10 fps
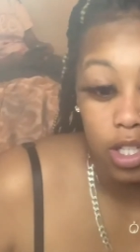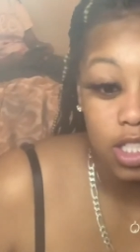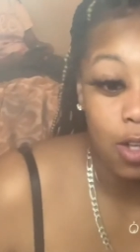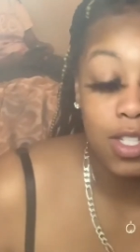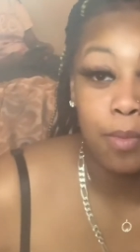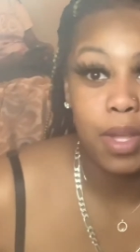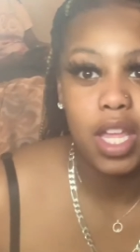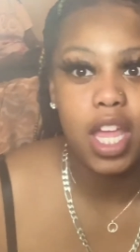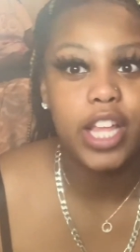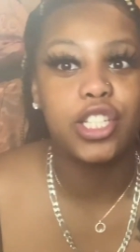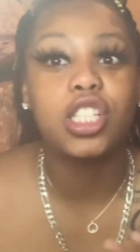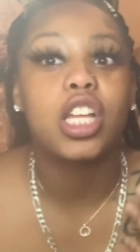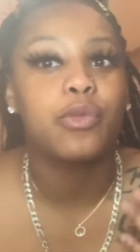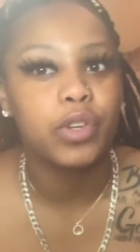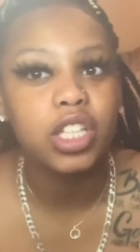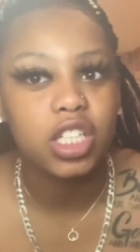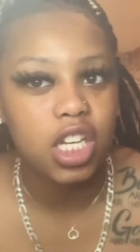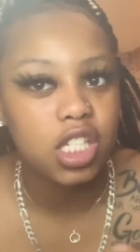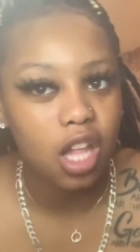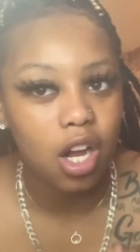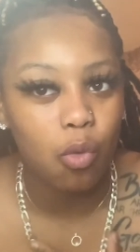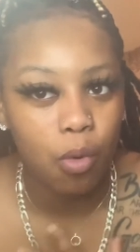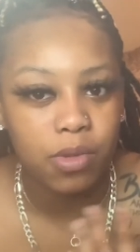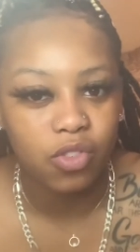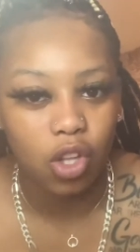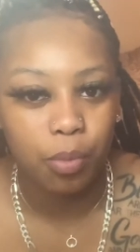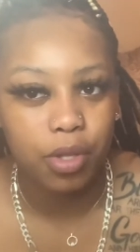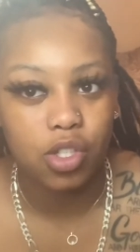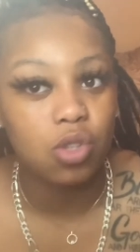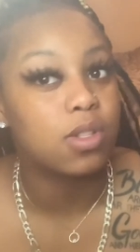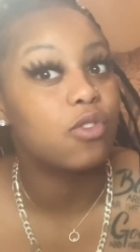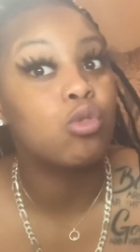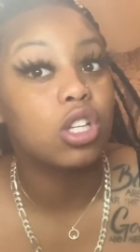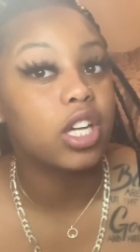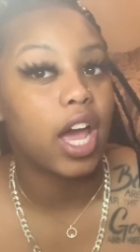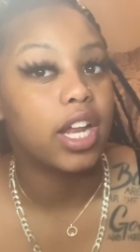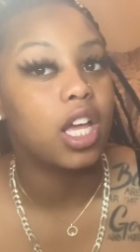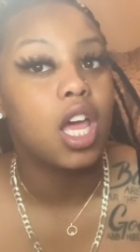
So to me, it just it really does lock a woman's fallopian tube if you look at it,